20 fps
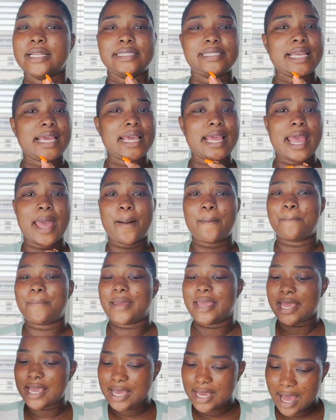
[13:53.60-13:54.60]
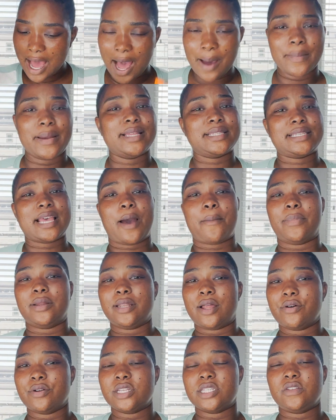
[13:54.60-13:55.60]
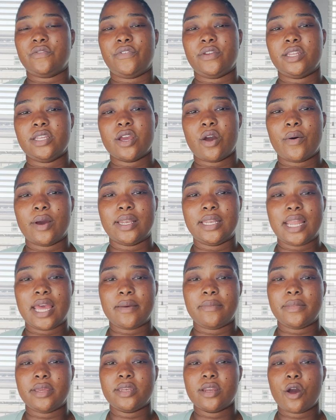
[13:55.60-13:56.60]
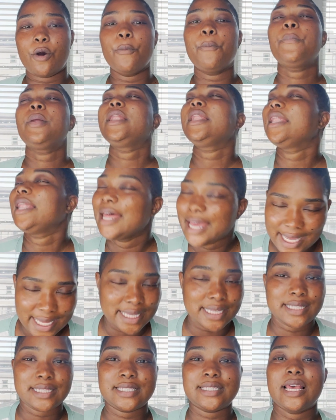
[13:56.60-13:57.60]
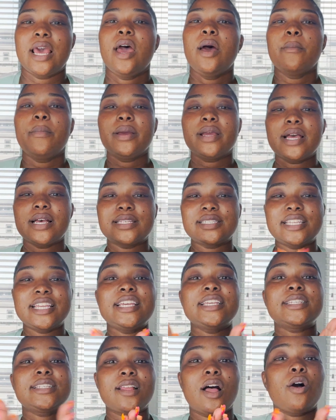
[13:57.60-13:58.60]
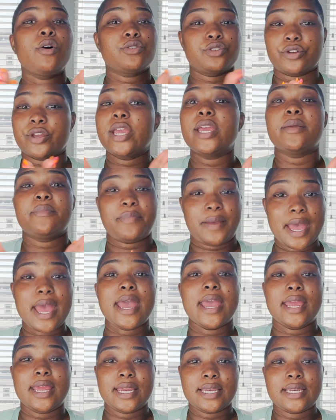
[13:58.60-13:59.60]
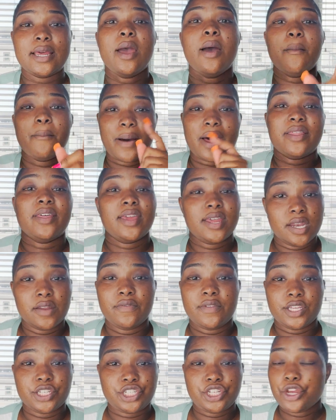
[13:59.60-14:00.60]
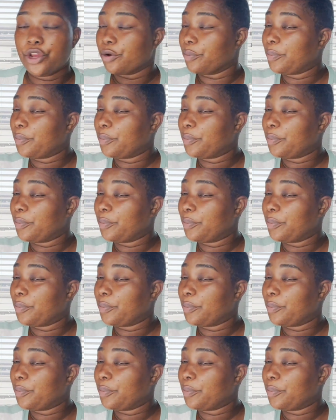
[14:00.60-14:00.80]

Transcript: DM me, comment down below this video and let me know, please. Because these loans are getting paid by the end of this year,